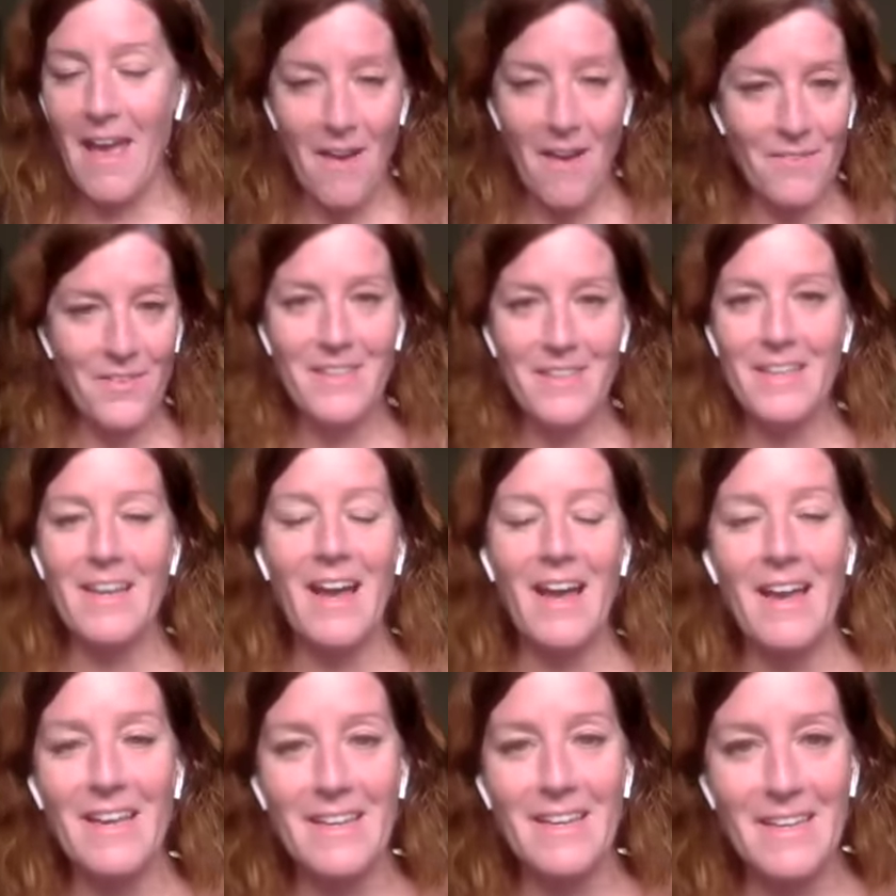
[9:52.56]
everything
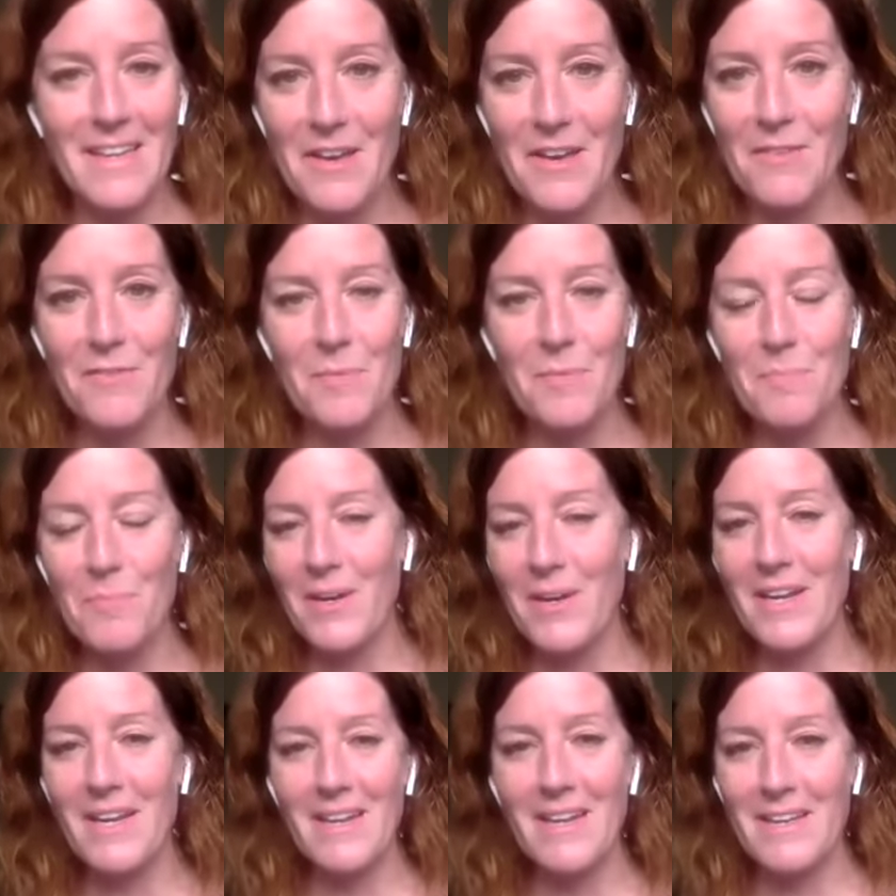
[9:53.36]
I can give and
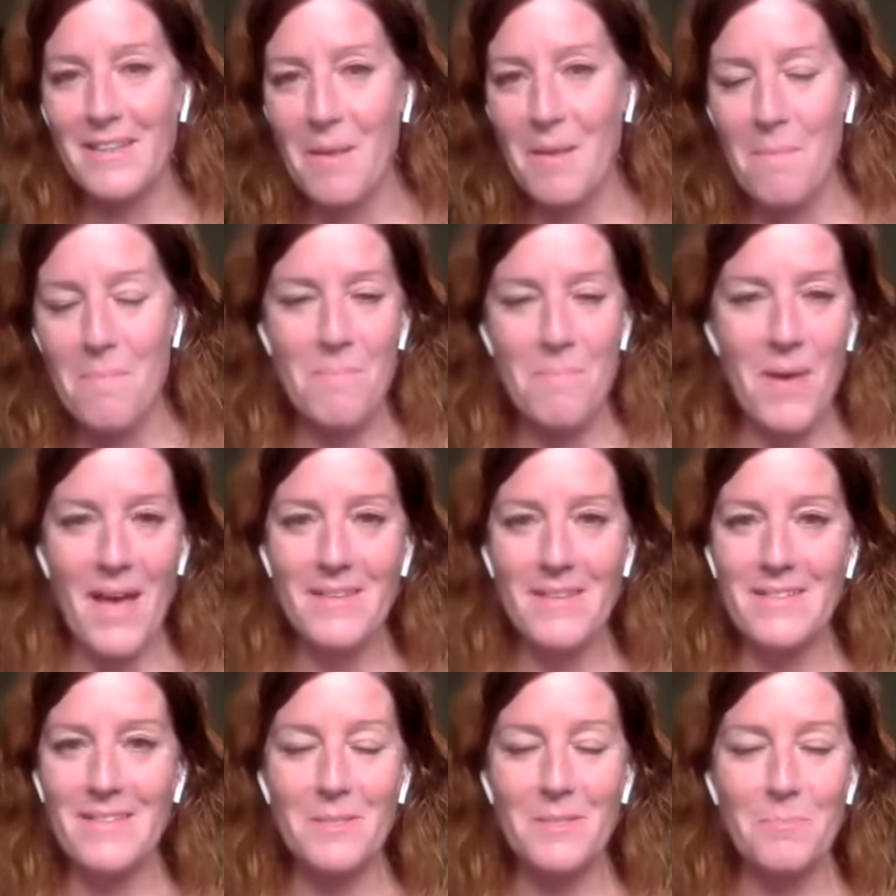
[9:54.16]
bringing in the
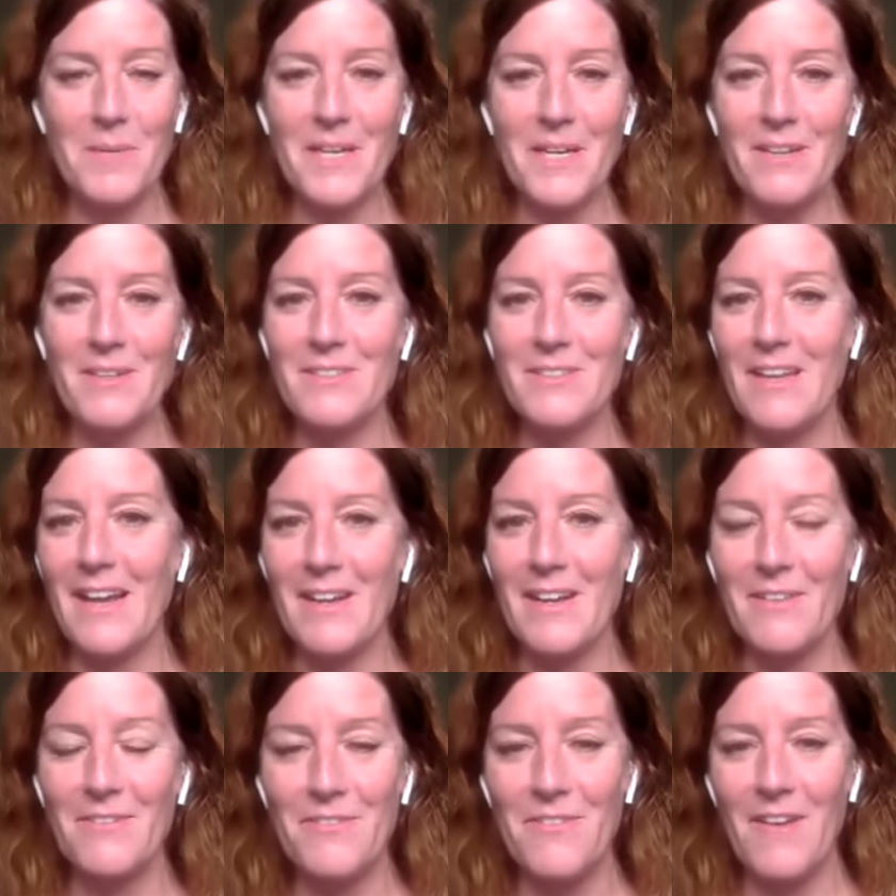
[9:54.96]
best speakers I
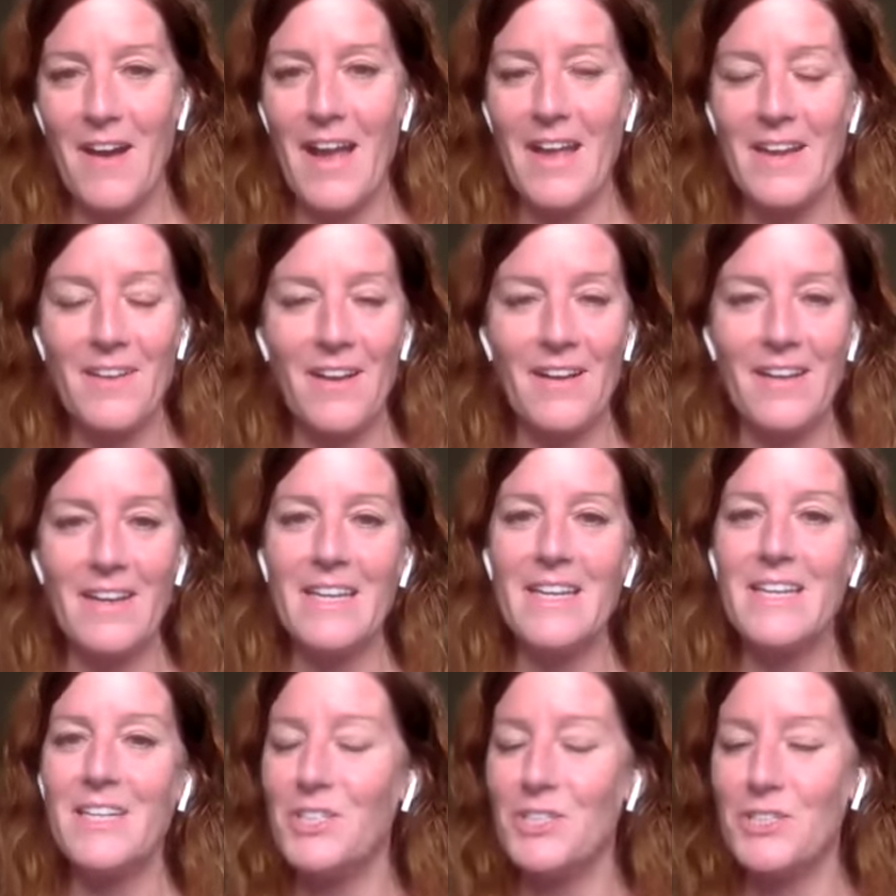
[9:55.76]
could find on
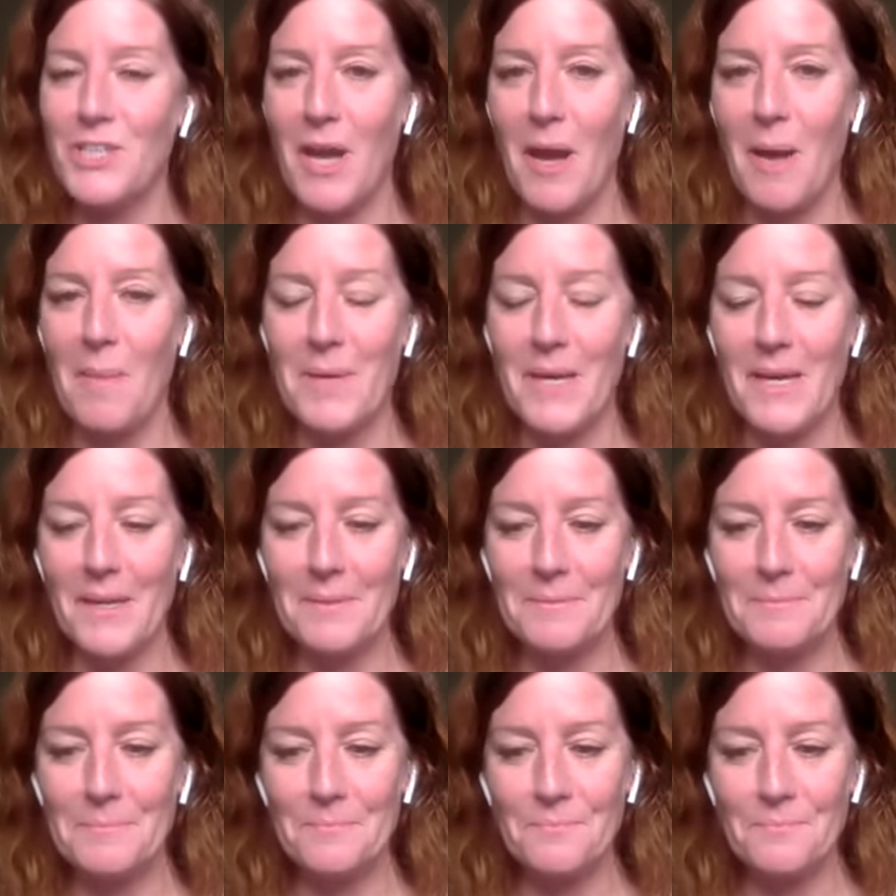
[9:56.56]
each topic.